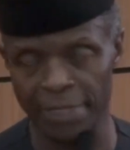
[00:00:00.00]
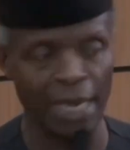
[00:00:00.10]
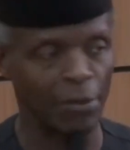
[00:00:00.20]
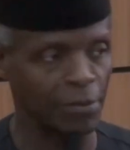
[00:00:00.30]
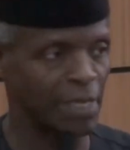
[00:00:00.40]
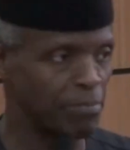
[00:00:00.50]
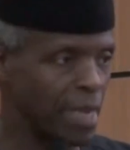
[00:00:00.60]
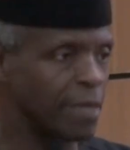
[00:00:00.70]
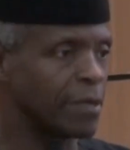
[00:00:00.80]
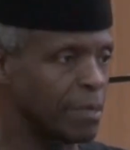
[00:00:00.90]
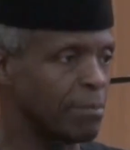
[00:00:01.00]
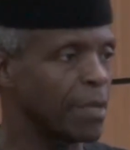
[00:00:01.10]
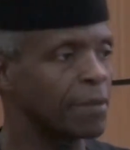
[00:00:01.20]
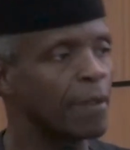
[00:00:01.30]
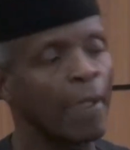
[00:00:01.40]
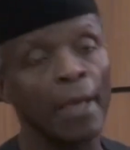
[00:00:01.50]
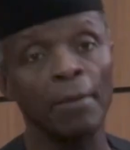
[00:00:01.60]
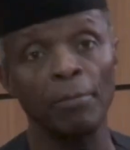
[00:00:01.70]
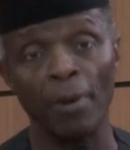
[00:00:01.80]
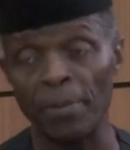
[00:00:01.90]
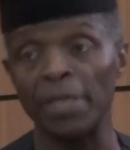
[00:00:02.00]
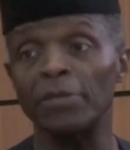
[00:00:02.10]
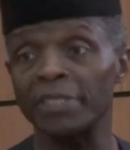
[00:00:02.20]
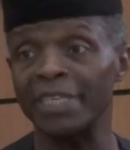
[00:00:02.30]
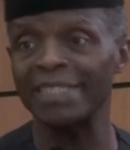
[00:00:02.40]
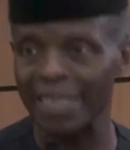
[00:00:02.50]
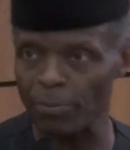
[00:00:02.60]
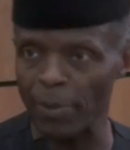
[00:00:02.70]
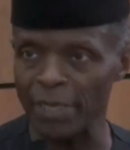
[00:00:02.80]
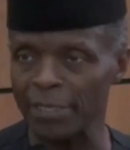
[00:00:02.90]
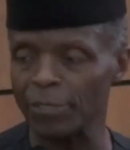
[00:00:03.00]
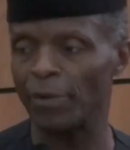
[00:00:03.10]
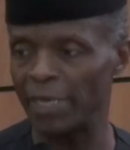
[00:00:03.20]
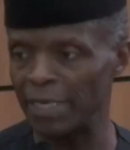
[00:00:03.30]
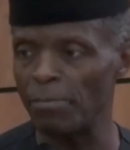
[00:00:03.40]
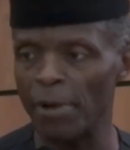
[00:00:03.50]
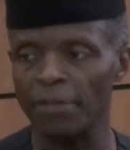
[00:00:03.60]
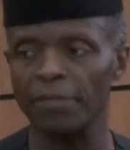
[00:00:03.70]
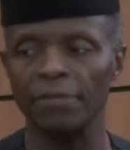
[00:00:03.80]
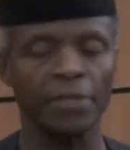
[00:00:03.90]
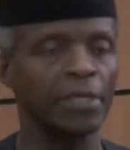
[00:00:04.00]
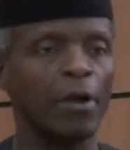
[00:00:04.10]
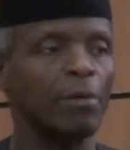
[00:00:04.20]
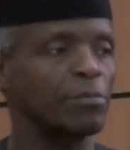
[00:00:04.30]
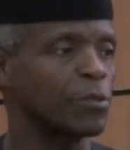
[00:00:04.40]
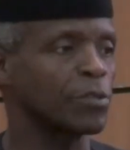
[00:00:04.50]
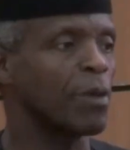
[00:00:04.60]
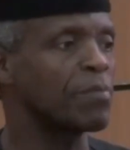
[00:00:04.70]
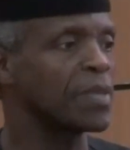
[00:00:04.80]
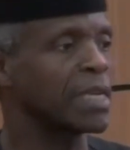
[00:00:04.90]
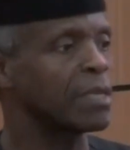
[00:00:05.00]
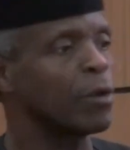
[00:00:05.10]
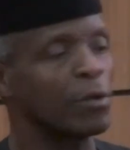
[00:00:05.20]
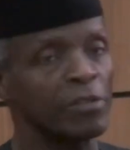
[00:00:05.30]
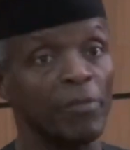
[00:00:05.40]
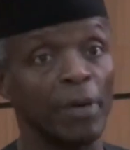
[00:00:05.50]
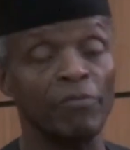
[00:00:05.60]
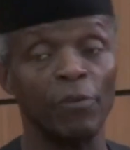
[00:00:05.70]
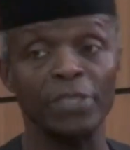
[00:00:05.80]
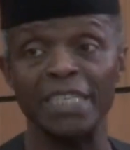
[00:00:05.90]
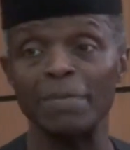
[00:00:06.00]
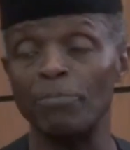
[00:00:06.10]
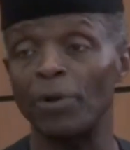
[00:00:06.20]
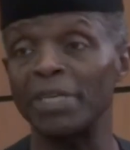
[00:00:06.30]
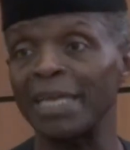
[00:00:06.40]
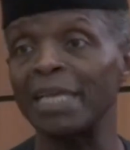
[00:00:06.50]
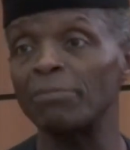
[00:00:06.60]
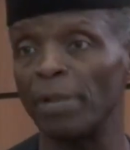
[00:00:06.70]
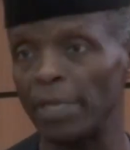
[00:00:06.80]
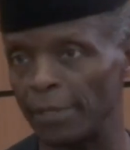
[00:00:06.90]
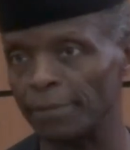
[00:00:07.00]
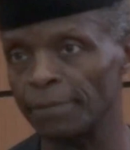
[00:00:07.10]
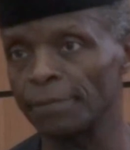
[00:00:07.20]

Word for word: 900 million a month. But Benue State's expenditure in a month it comes to something in the order of about 14.9 billion.